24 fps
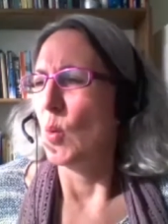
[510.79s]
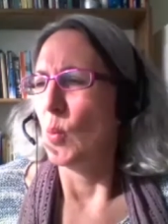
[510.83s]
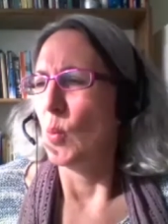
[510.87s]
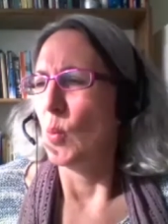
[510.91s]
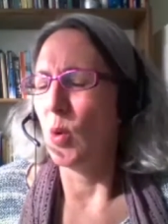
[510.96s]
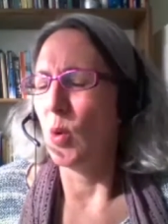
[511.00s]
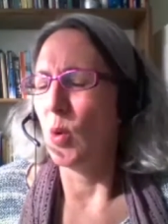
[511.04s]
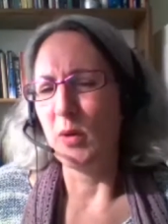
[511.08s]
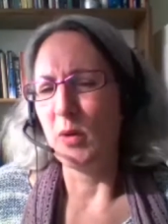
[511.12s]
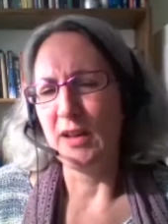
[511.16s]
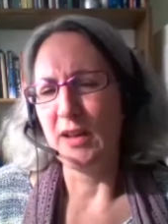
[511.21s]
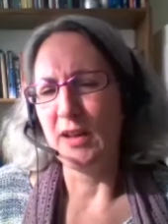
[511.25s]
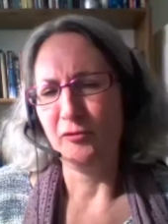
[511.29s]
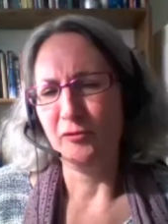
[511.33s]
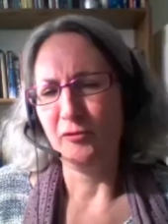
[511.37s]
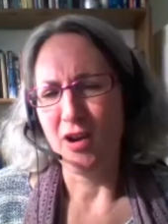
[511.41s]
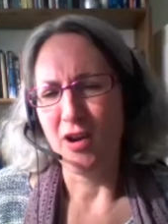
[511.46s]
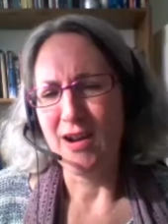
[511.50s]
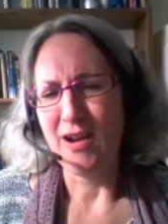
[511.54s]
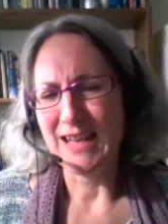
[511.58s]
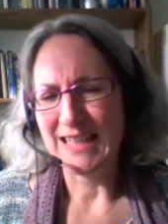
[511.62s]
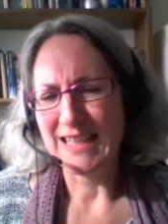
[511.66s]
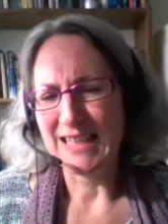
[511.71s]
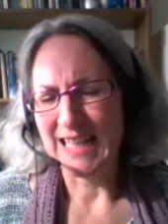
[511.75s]
what we're
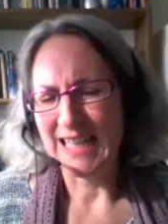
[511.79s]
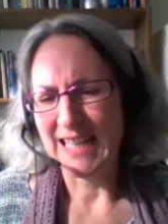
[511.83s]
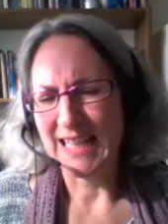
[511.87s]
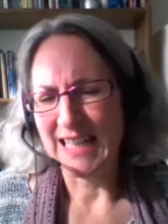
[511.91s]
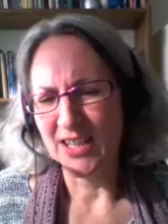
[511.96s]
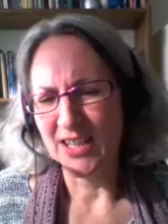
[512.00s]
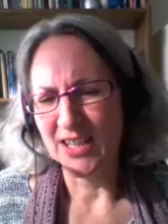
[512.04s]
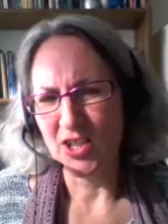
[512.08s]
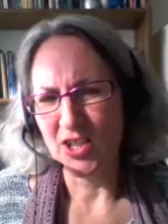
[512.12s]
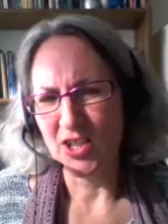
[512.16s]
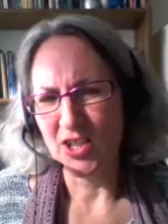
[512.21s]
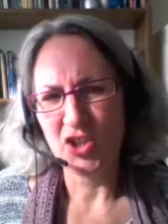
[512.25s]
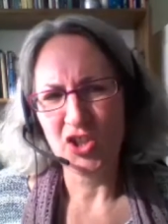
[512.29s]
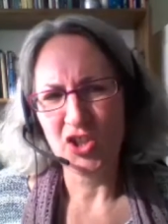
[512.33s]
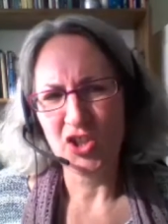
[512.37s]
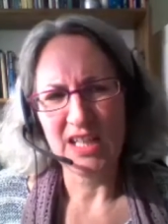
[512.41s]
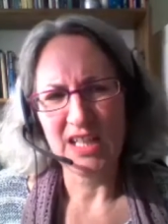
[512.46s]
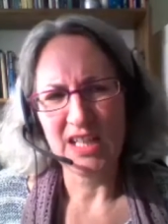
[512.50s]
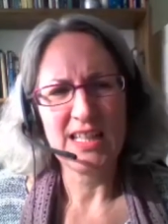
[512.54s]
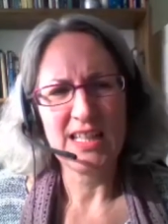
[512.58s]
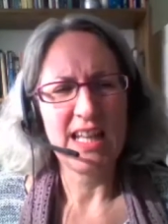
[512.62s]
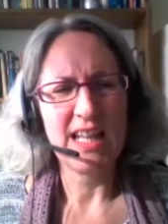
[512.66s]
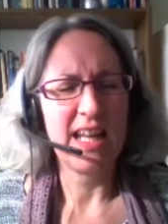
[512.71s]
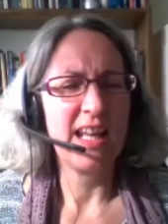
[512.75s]
finding is that
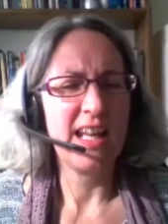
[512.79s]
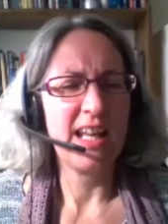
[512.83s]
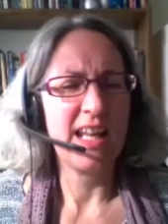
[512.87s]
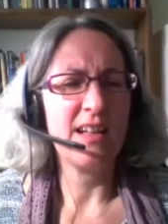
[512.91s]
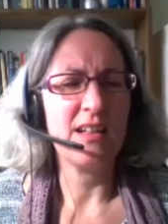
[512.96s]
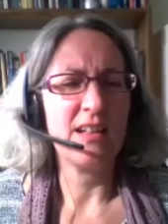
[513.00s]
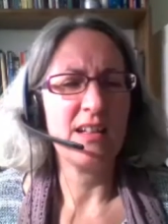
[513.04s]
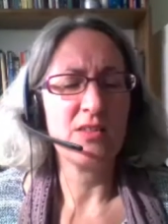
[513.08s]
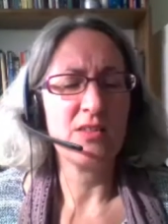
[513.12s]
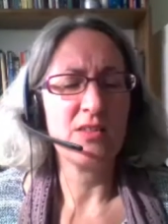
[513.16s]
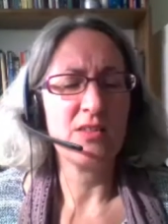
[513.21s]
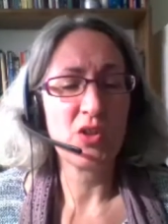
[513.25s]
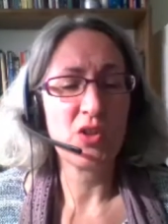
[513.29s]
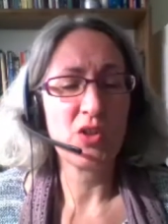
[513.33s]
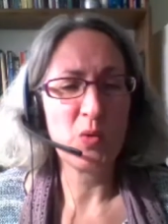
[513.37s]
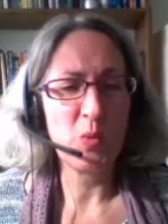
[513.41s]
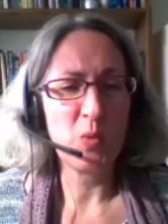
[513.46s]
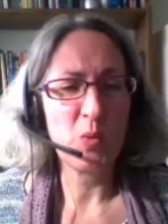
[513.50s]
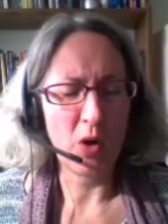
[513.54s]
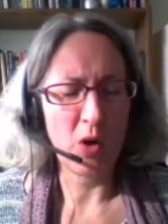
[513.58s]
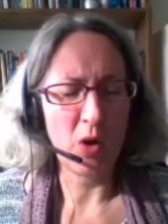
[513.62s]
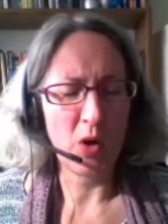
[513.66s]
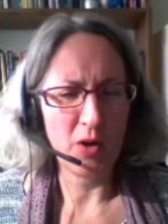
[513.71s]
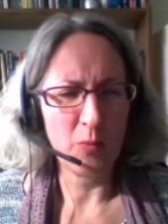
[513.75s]
she's here to
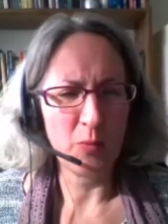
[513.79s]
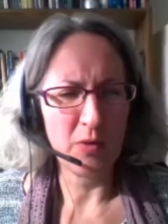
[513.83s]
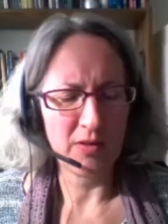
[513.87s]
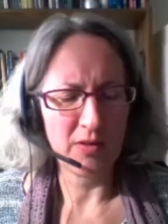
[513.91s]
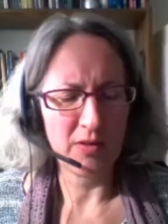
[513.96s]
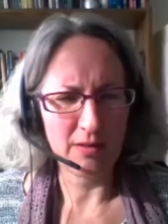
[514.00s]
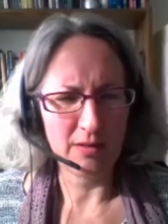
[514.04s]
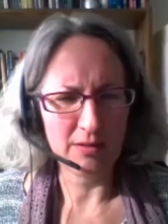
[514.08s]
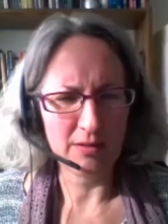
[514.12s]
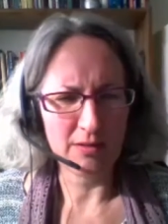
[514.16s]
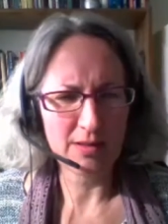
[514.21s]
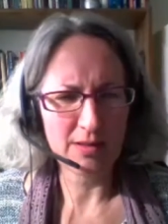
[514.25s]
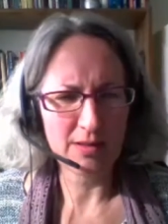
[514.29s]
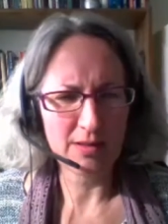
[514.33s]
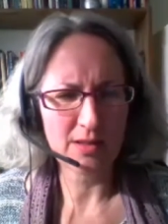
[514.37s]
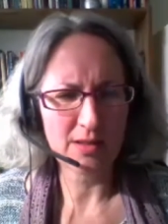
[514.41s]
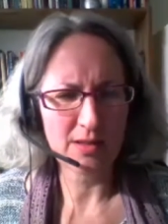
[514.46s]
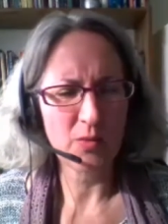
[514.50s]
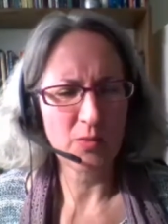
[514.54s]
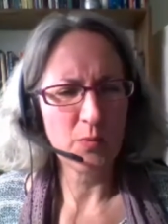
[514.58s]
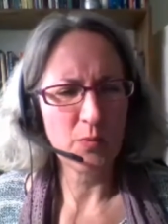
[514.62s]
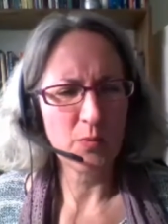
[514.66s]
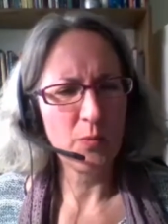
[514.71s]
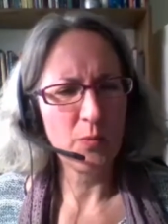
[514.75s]
work with
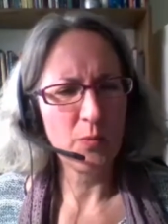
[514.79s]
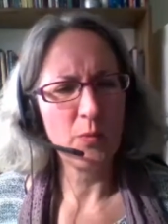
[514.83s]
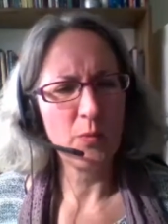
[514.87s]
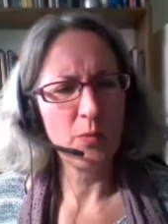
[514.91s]
us